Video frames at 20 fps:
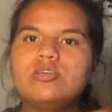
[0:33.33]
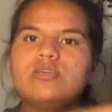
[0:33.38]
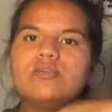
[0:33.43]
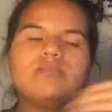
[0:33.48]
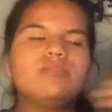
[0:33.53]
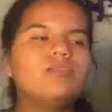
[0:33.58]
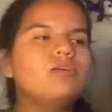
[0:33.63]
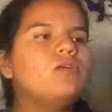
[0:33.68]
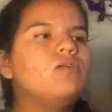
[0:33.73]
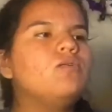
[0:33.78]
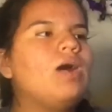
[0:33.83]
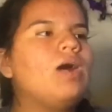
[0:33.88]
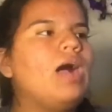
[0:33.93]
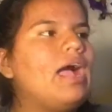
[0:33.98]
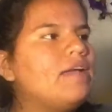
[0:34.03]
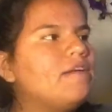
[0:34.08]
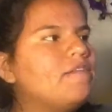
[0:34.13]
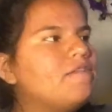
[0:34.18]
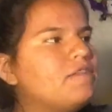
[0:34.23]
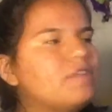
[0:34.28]
So
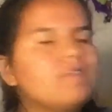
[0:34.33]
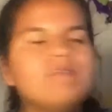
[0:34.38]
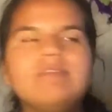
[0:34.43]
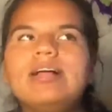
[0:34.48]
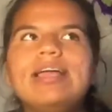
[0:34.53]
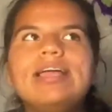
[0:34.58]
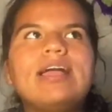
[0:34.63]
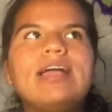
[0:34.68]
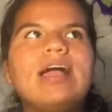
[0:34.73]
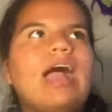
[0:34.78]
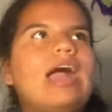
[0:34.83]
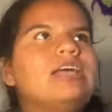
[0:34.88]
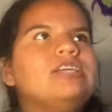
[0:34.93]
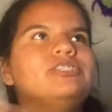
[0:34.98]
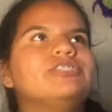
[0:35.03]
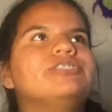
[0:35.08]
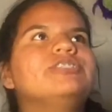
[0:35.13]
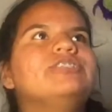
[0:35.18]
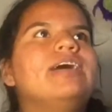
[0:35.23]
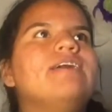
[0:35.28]
I feel like I
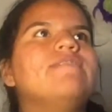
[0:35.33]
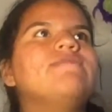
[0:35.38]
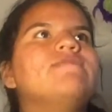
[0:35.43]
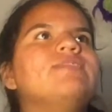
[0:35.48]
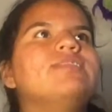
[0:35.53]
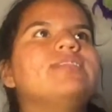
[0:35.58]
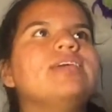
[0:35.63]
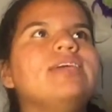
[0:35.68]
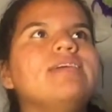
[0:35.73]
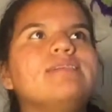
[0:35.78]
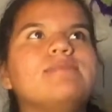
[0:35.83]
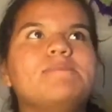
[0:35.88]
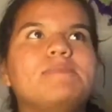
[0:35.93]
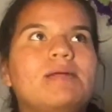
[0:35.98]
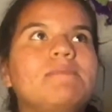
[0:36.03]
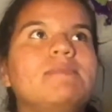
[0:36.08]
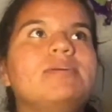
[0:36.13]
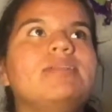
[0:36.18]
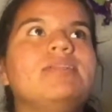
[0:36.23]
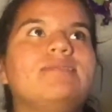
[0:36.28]
shouldn't have to say this, but
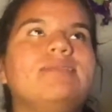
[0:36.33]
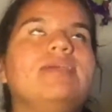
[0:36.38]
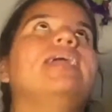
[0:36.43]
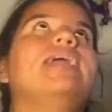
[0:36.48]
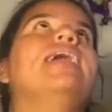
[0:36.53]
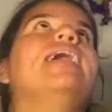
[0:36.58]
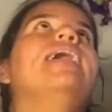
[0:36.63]
I'm gonna say